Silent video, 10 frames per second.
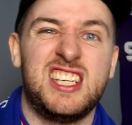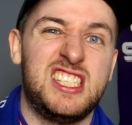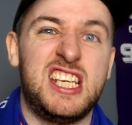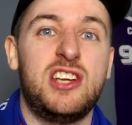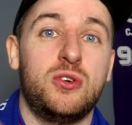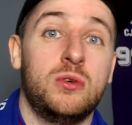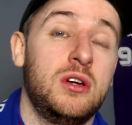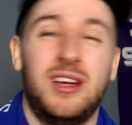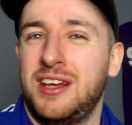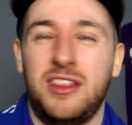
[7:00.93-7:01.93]
Zero.
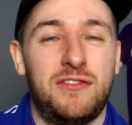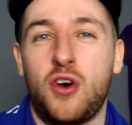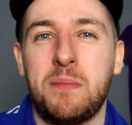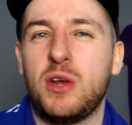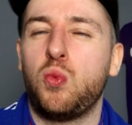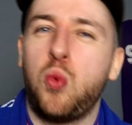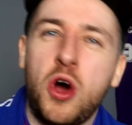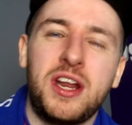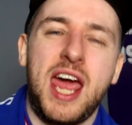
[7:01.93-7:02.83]
They've not made one